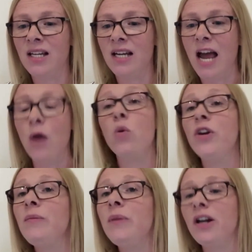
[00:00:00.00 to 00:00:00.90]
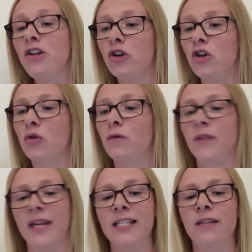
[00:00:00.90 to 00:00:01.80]
It wouldn't be unusual for
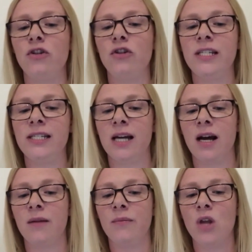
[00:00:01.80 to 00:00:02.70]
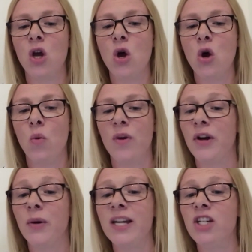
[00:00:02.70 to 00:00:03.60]
the interview to start with a
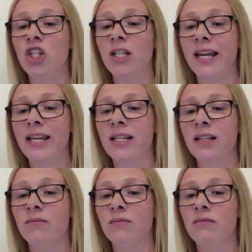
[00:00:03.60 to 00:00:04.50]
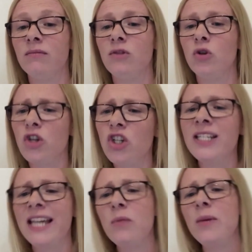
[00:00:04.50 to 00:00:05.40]
question like, "So could you
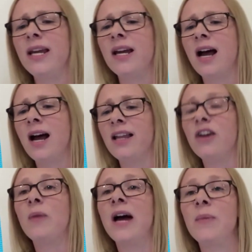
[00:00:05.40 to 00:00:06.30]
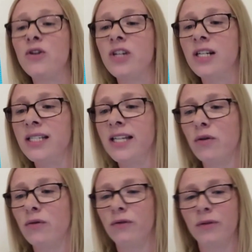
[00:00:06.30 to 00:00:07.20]
tell me a little bit about
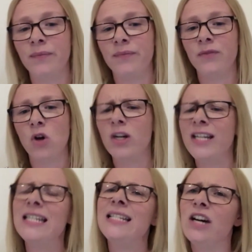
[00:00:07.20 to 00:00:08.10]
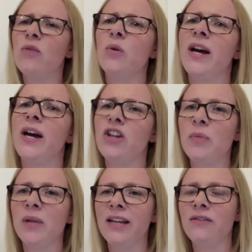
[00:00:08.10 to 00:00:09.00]
yourself?" Or, "Can you tell me why you
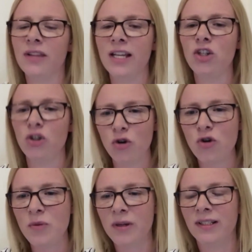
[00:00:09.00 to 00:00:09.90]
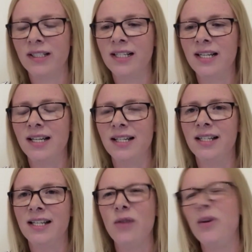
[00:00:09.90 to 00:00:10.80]
applied for this job?"
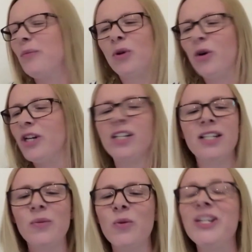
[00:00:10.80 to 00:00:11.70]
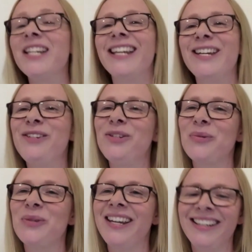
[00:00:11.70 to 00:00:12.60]
Now, an employer doesn't want your life
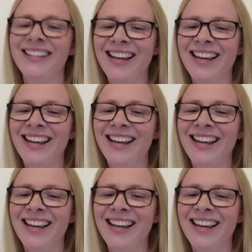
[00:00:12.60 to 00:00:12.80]
story.